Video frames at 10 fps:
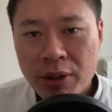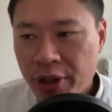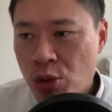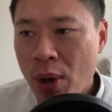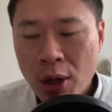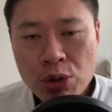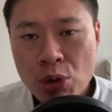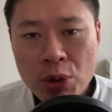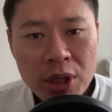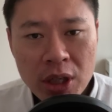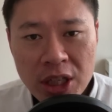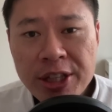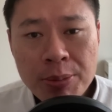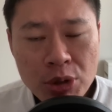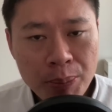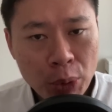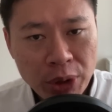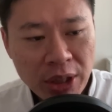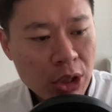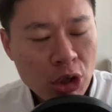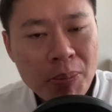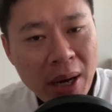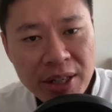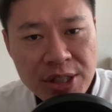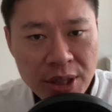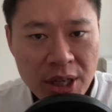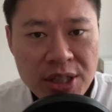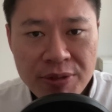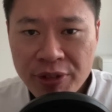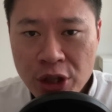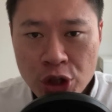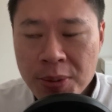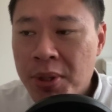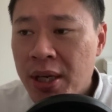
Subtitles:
That's why also, in terms of protecting your monies against inflation,